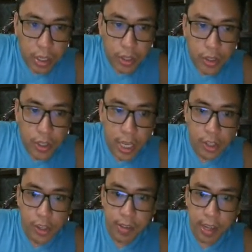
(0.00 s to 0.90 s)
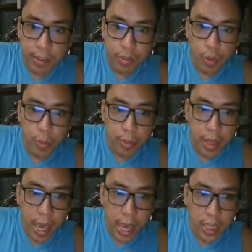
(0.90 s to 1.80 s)
You can just assume
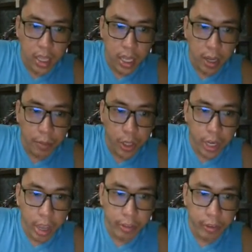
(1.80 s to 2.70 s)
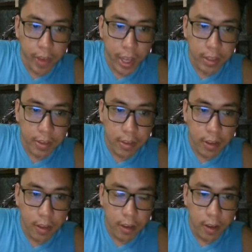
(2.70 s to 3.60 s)
that your f of x,